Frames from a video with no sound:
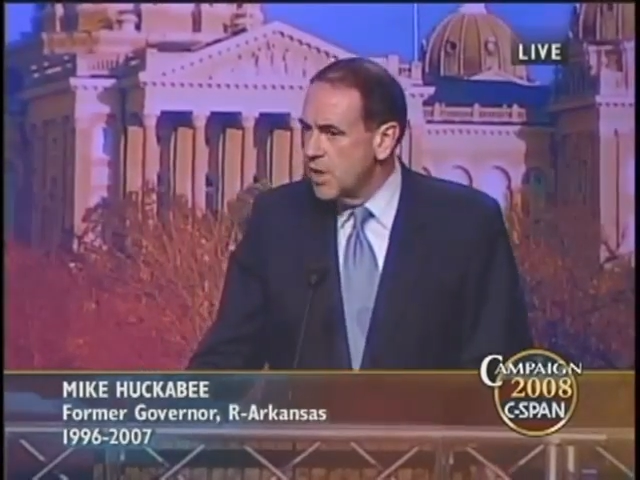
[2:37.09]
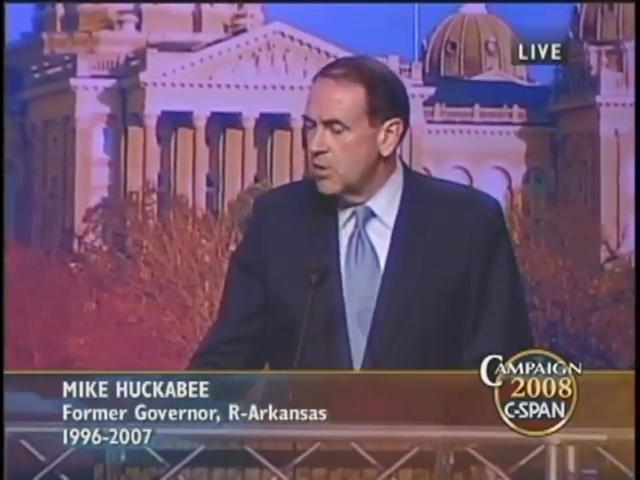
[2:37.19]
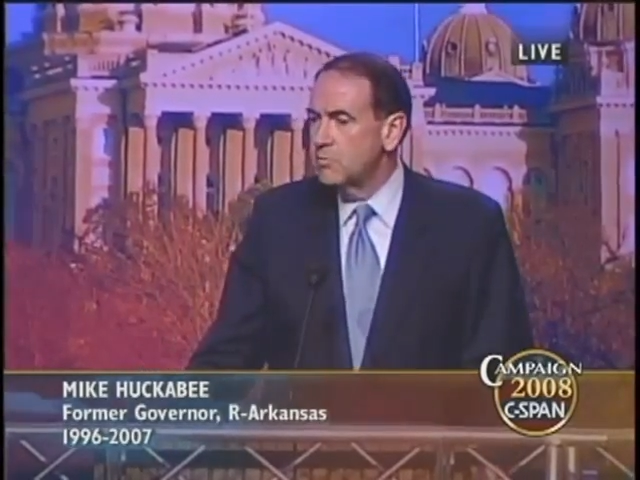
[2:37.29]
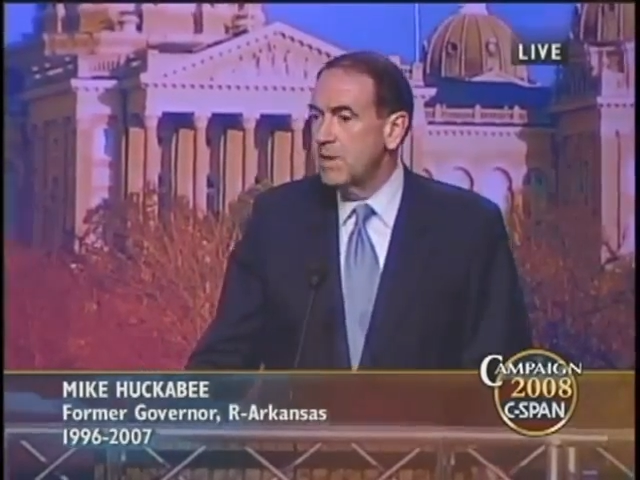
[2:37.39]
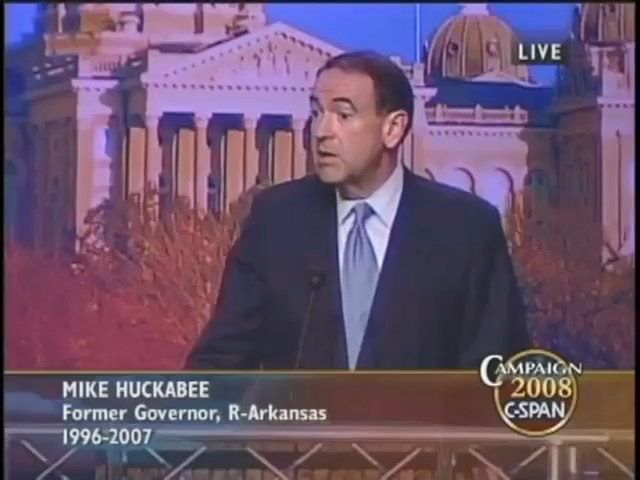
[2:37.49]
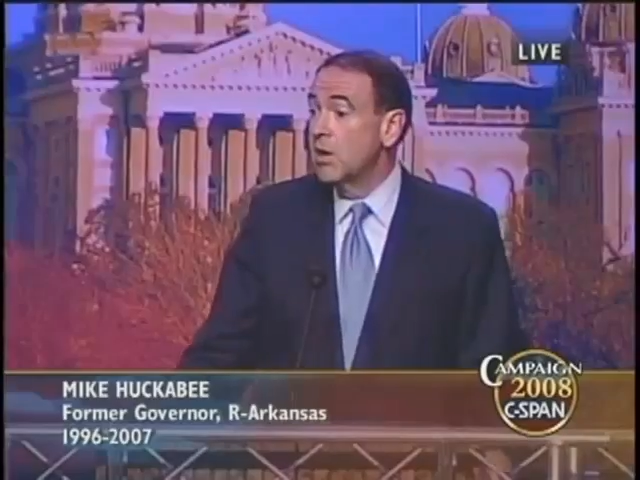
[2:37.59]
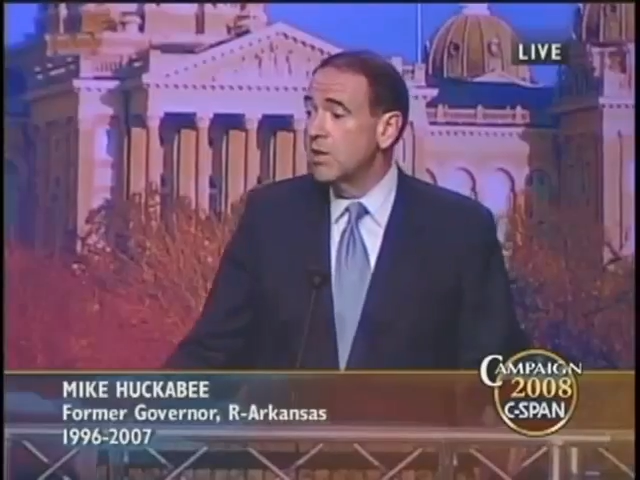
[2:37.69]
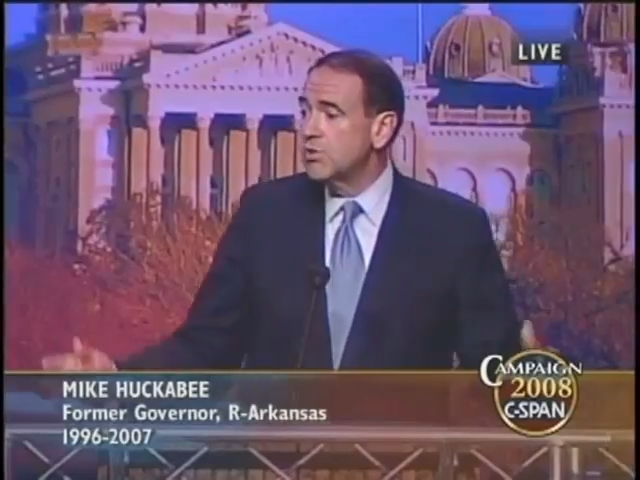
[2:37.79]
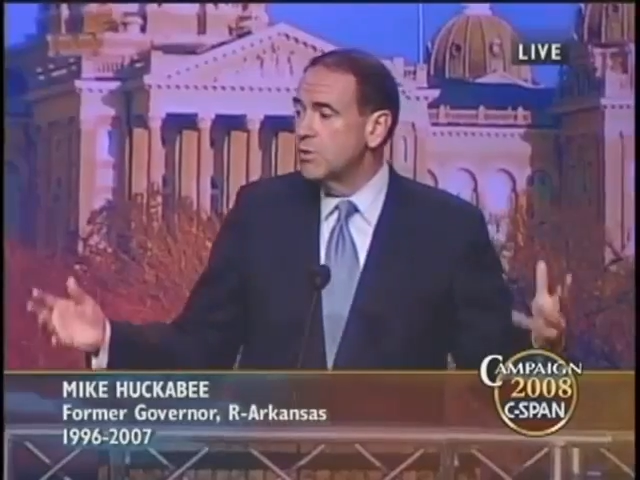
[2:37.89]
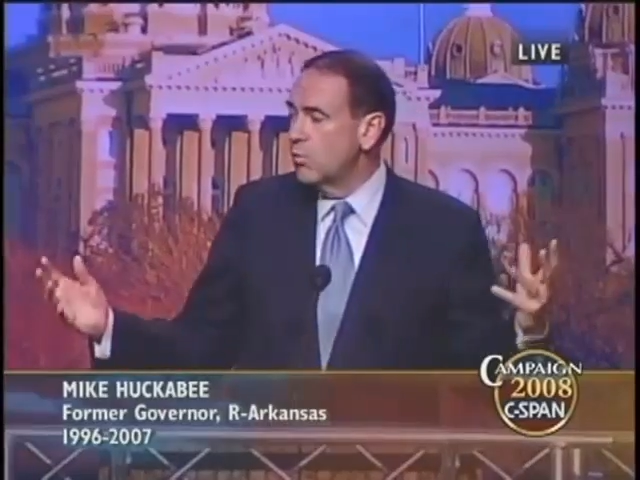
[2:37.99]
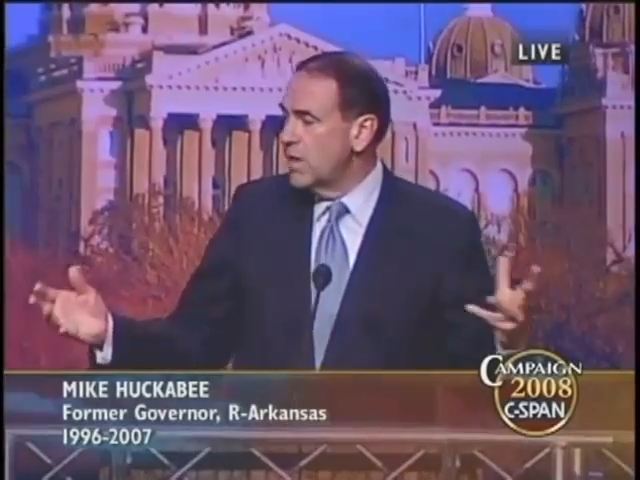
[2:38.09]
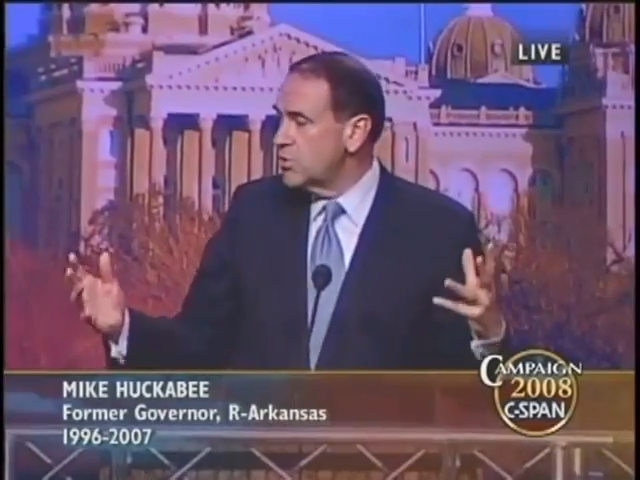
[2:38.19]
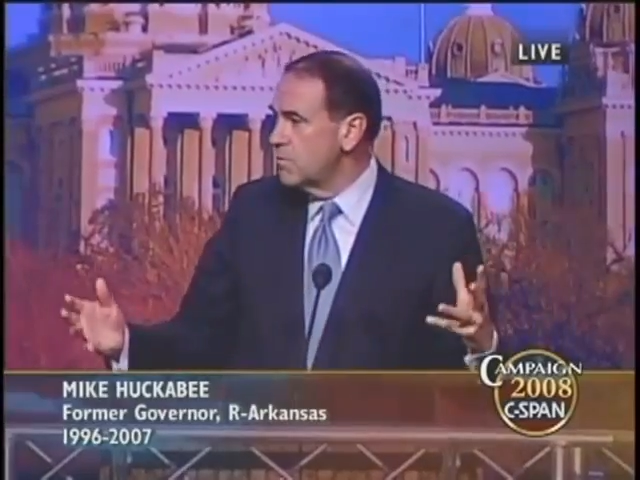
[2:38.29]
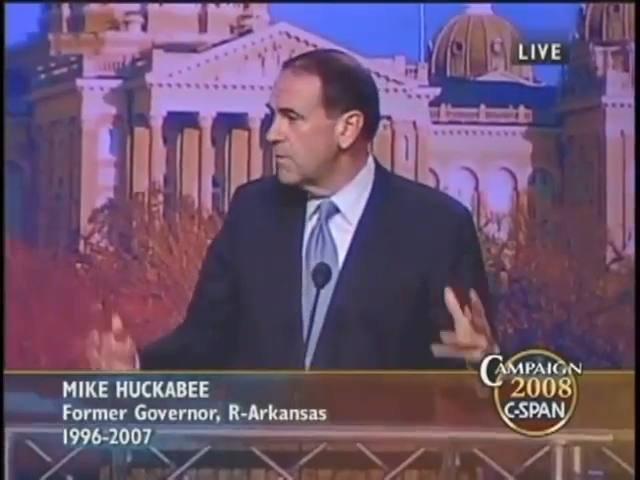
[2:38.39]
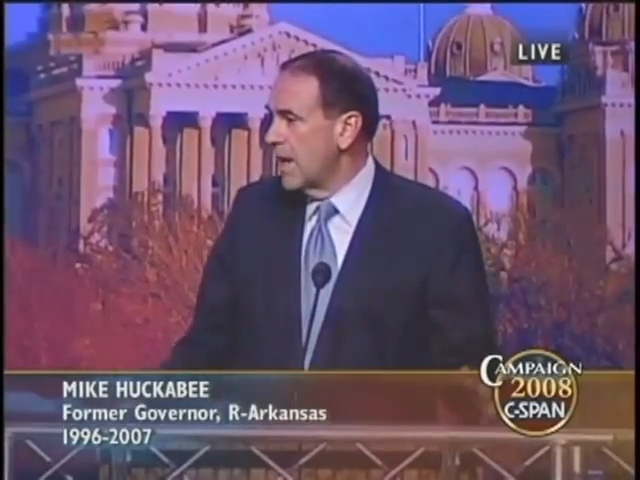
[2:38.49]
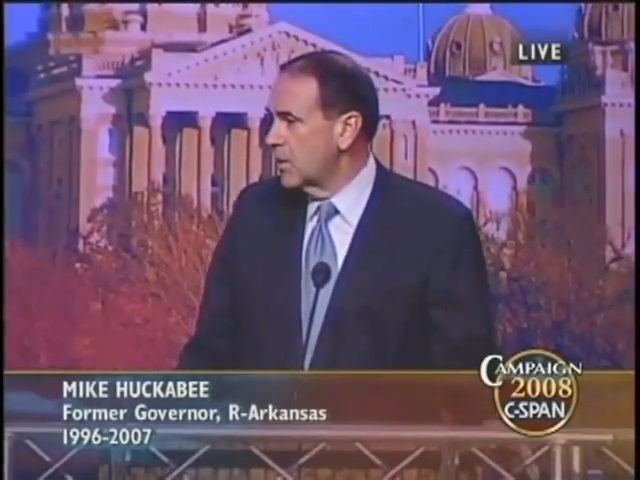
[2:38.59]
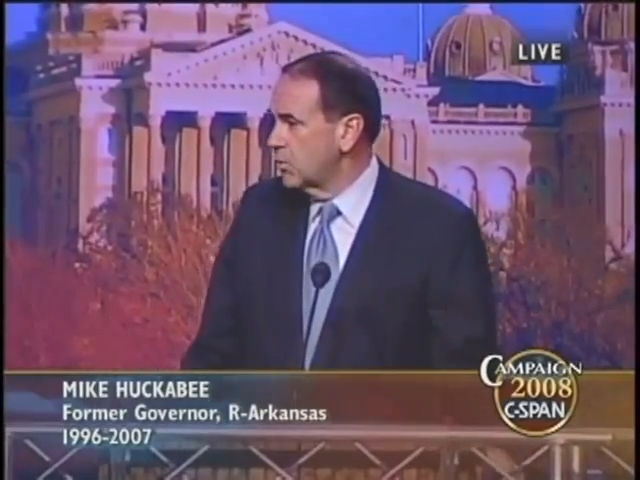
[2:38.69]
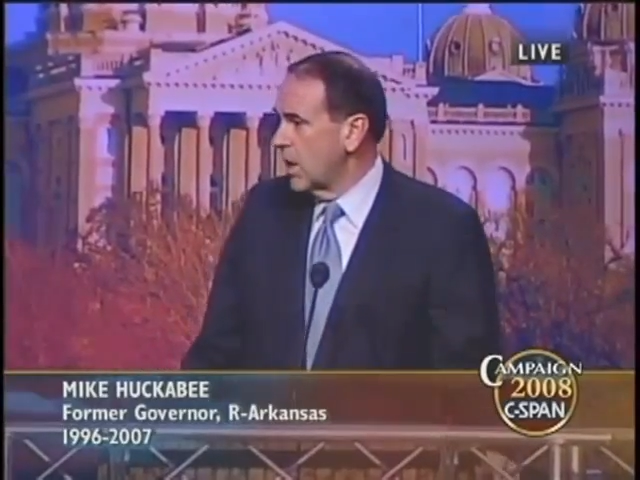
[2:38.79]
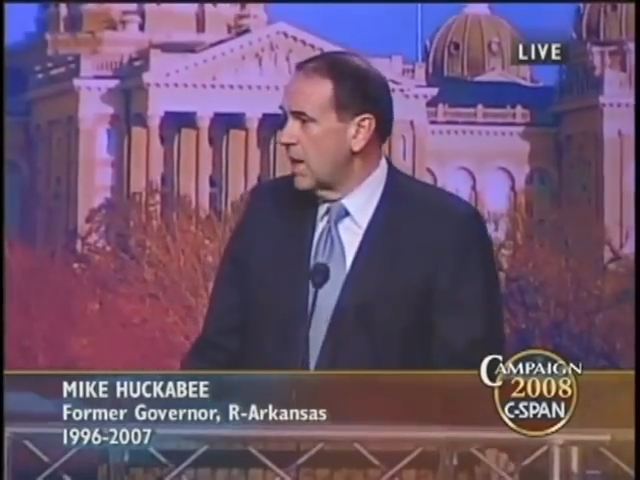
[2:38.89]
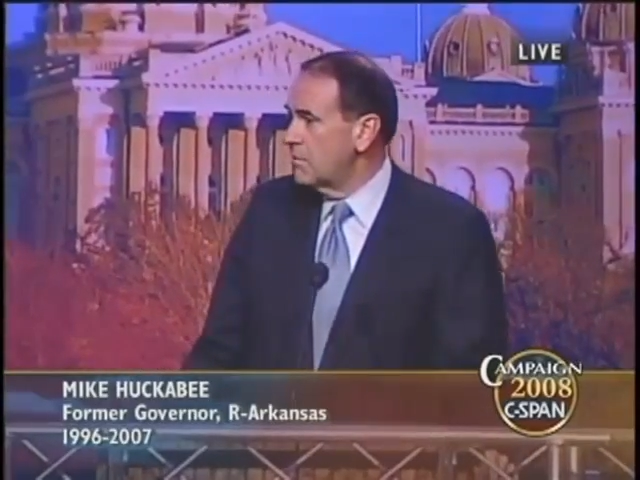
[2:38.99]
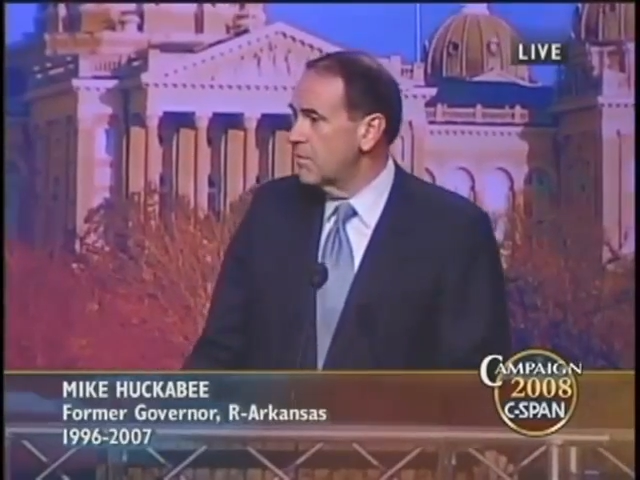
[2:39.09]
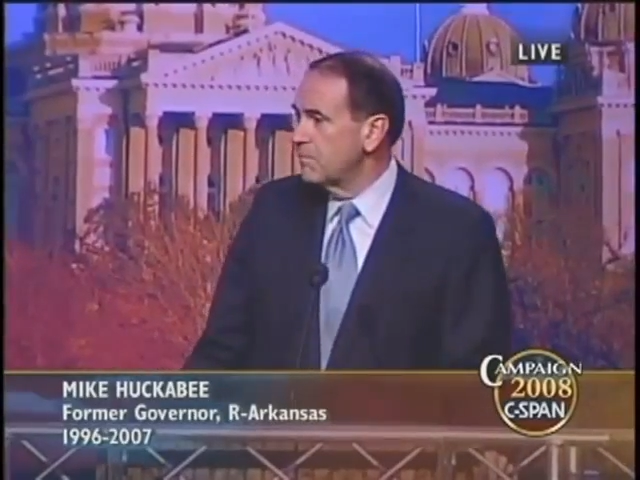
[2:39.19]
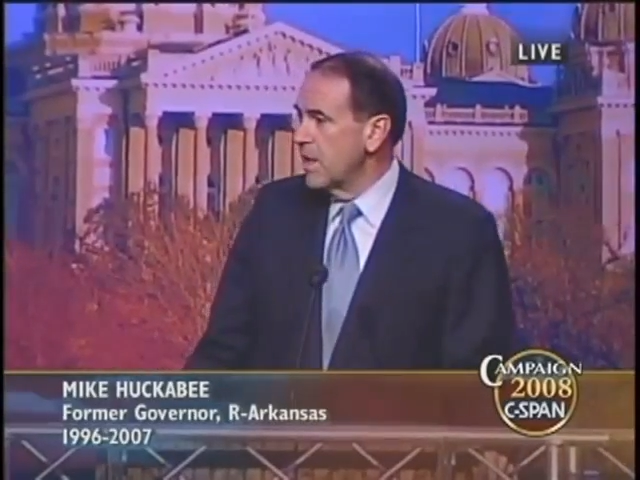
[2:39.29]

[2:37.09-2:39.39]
known because we do value life.